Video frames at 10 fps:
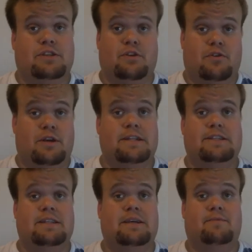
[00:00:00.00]
so credit
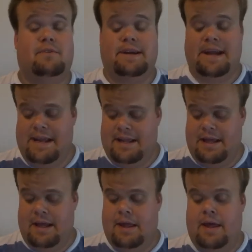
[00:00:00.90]
to them for getting
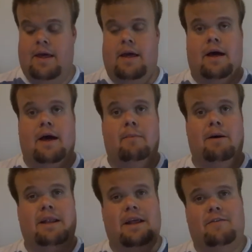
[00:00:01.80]
there.
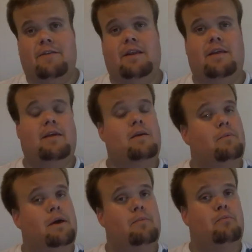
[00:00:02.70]
I definitely see a
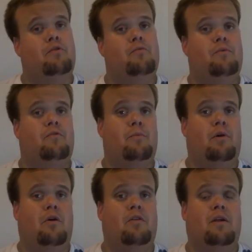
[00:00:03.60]
big improvement from
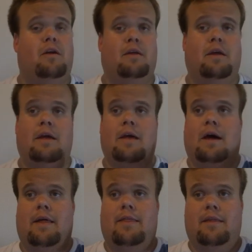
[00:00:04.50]
last year.
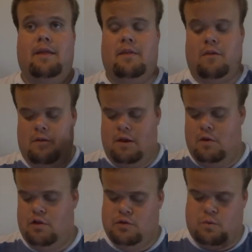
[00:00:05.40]
I think they still need
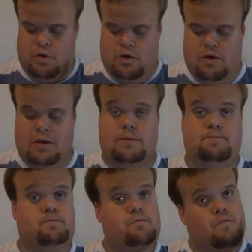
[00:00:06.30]
to just work on it.
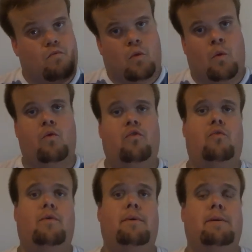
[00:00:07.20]

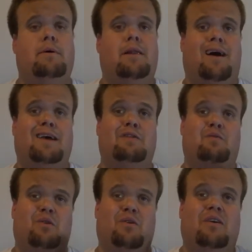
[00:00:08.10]
Also remember,
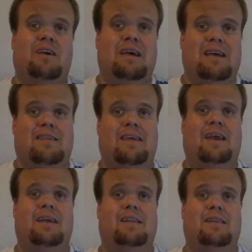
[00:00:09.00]
Lions were
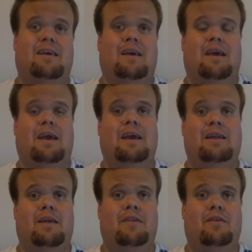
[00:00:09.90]
second
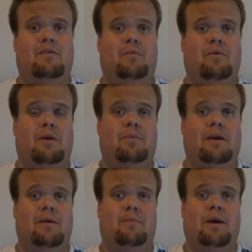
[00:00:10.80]
in the Super Rugby
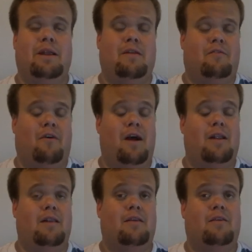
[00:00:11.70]
campaign and
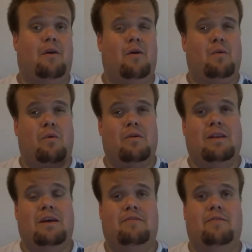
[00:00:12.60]
finalists, so it was a
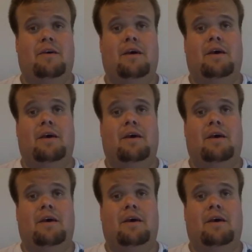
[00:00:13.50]
tough